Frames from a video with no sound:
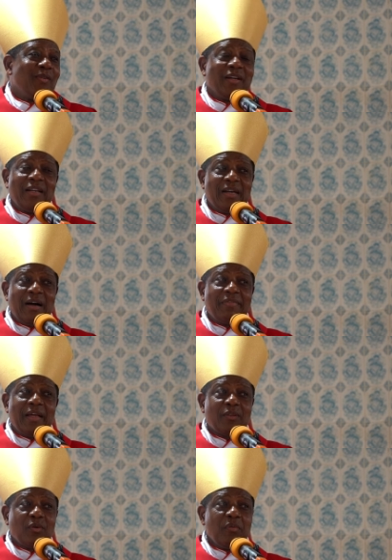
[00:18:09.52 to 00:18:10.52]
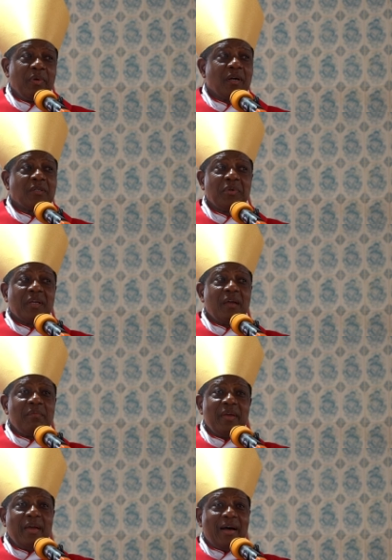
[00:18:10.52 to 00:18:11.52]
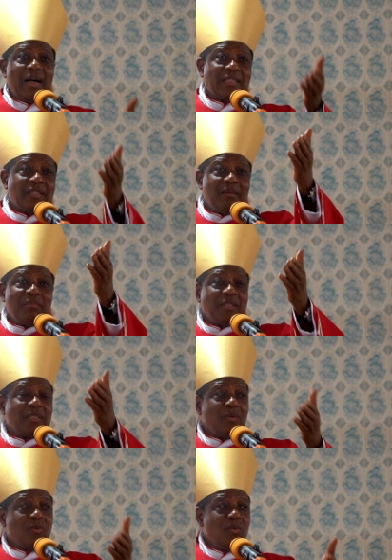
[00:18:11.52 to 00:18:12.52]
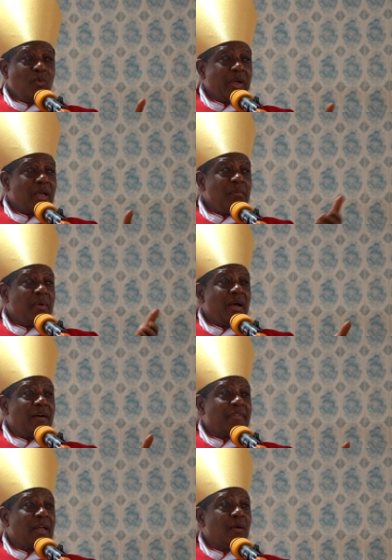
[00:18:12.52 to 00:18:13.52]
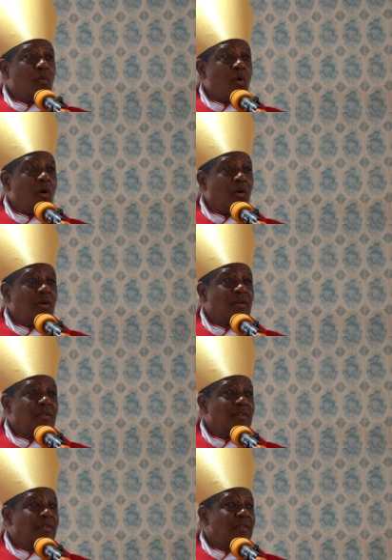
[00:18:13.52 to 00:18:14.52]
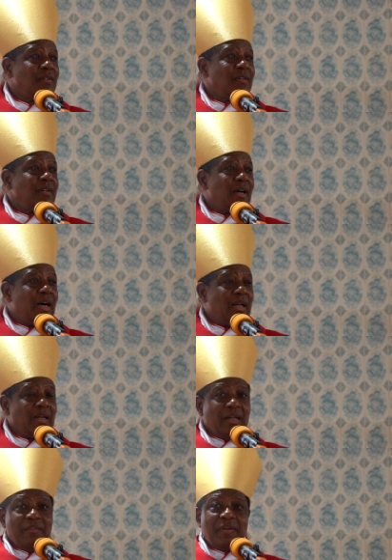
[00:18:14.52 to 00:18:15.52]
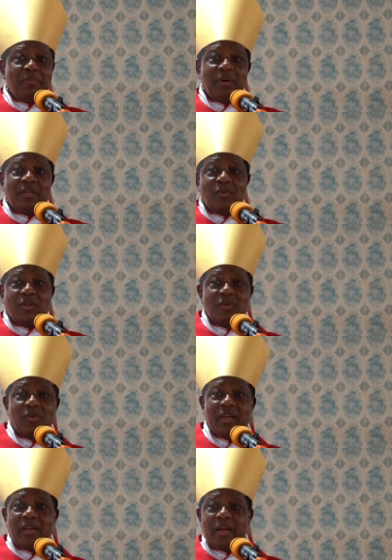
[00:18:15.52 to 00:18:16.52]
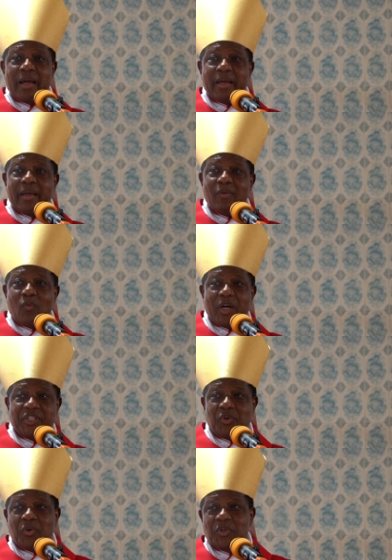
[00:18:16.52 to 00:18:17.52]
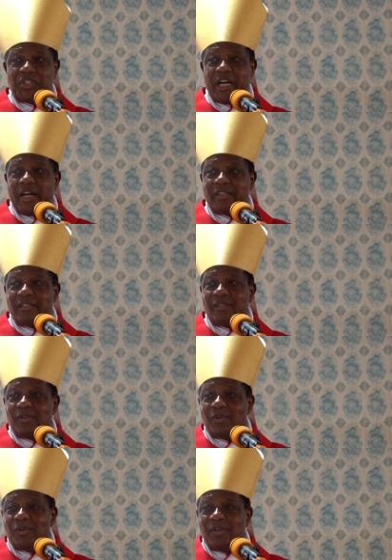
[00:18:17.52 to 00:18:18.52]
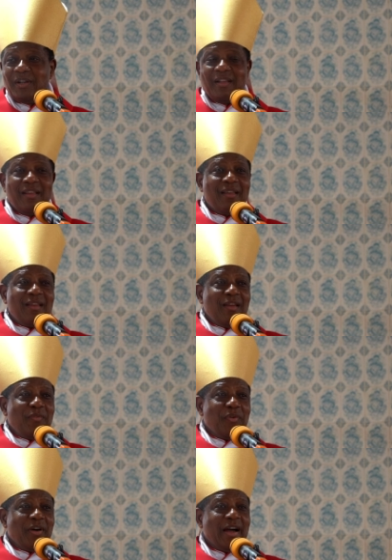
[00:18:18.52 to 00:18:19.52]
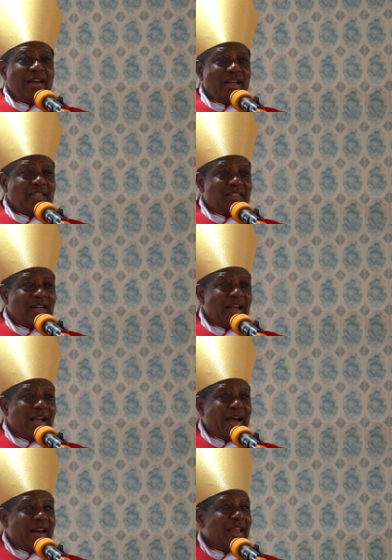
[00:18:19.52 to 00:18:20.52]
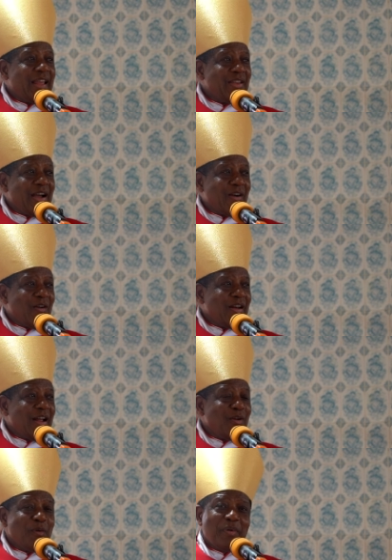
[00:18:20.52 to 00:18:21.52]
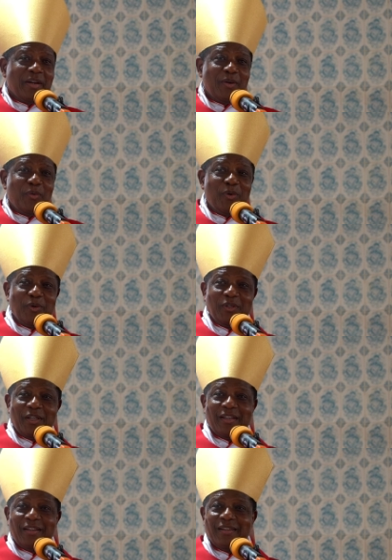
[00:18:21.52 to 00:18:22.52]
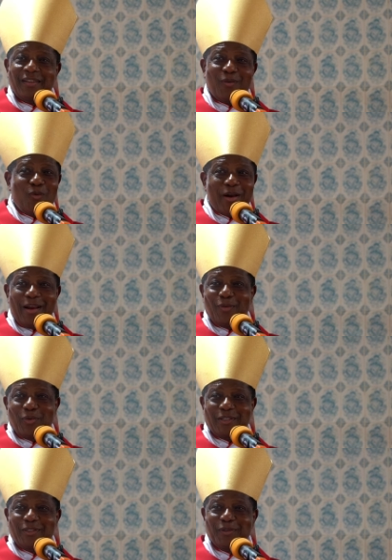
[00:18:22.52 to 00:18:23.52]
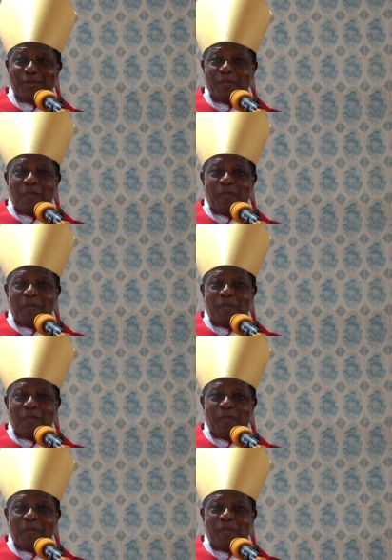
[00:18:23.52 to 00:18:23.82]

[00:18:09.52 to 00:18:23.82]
We didn't have that rule because we came here after the war. And everybody was looking like a Kwashoko child. So if you had extra gari in your corner, nobody would quarrel with you.